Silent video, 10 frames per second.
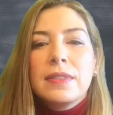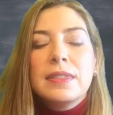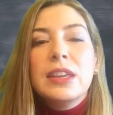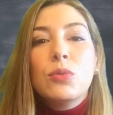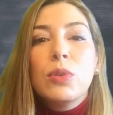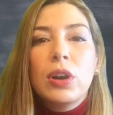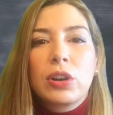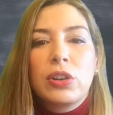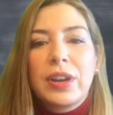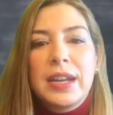The
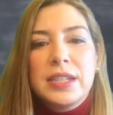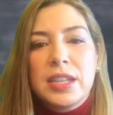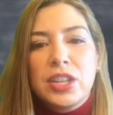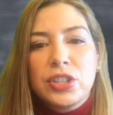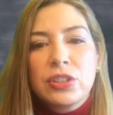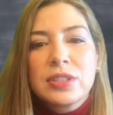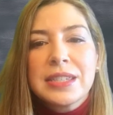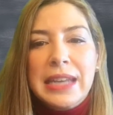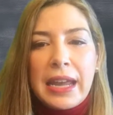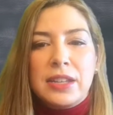work organization
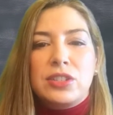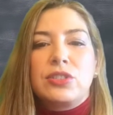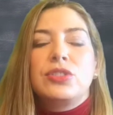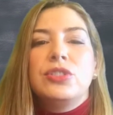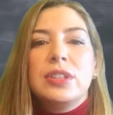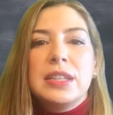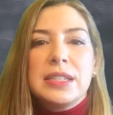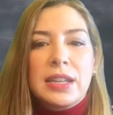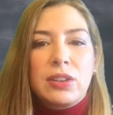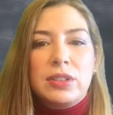changed during the
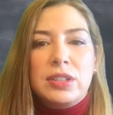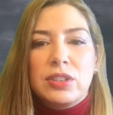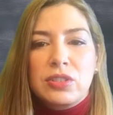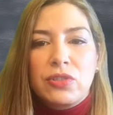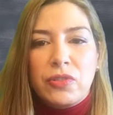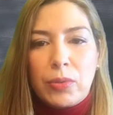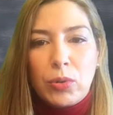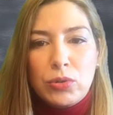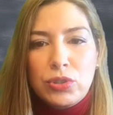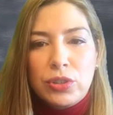Second Industrial
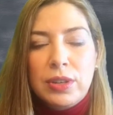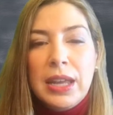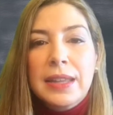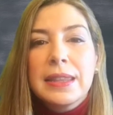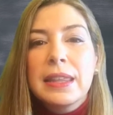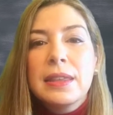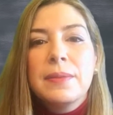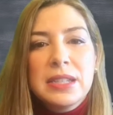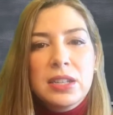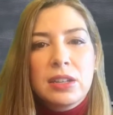Revolution. The
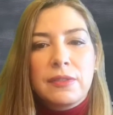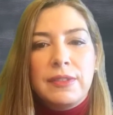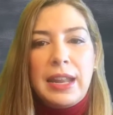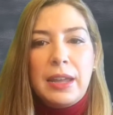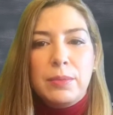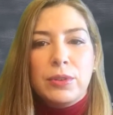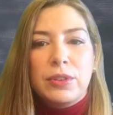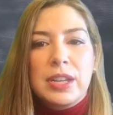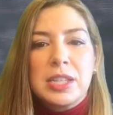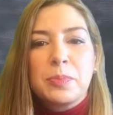division of
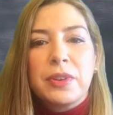labor is